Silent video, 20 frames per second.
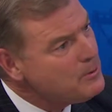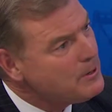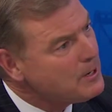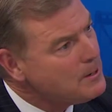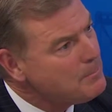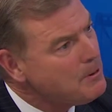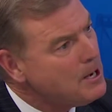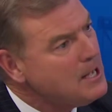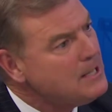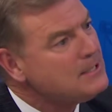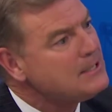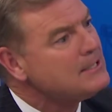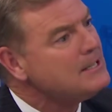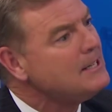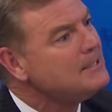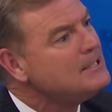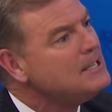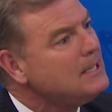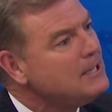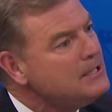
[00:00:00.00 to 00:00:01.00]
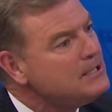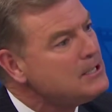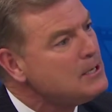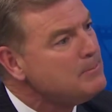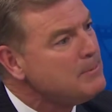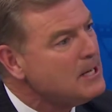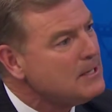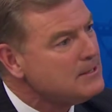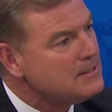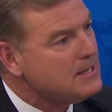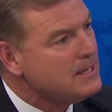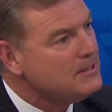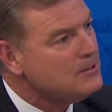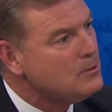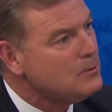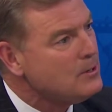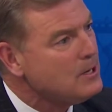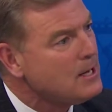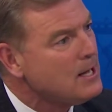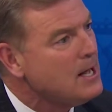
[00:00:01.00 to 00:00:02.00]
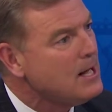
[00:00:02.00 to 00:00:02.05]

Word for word: you in, Abbas. Uh, tell us about Zaytuna